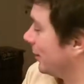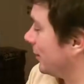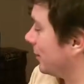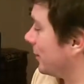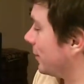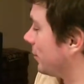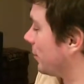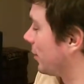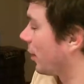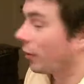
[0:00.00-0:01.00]
Zip
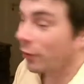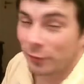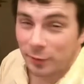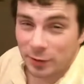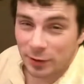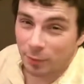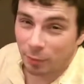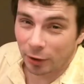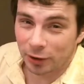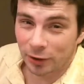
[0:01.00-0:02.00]
out of the
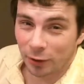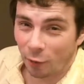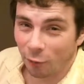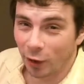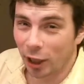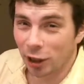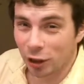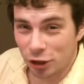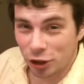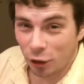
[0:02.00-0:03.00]
bottle of
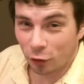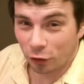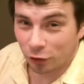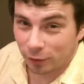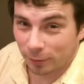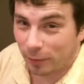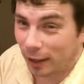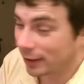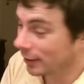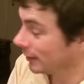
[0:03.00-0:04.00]
energy or
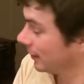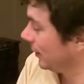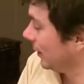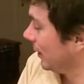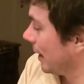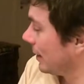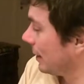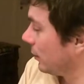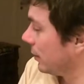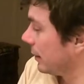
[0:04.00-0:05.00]
mana. And the
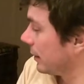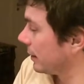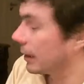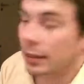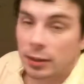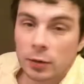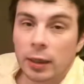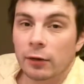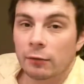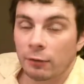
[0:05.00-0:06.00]
third thing is that actually you
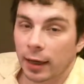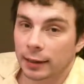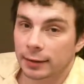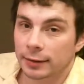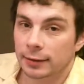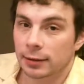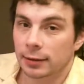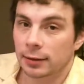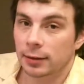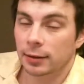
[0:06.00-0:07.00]
can find
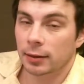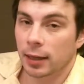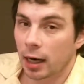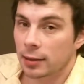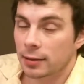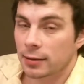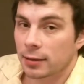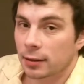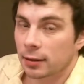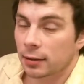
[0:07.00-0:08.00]
cards
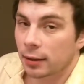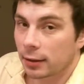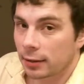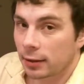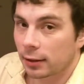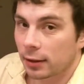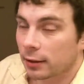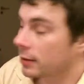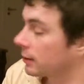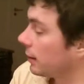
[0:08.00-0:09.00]
in
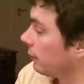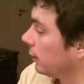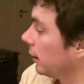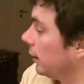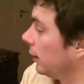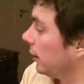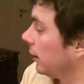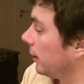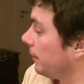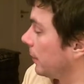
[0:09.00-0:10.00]
this level.
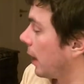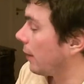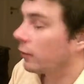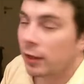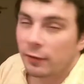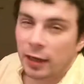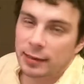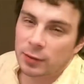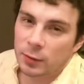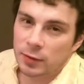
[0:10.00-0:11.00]
Every level has
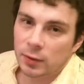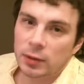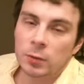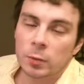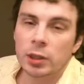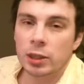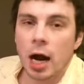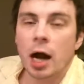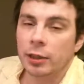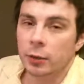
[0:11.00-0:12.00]
a restriction which
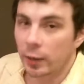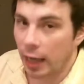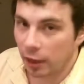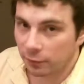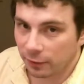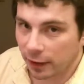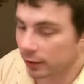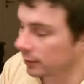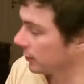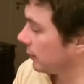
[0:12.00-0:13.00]
card you can
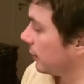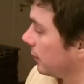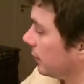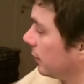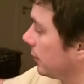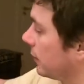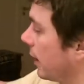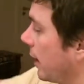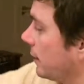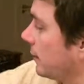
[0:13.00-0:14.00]
find. This is, in this
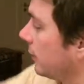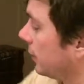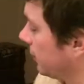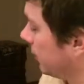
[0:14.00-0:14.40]
case, it's...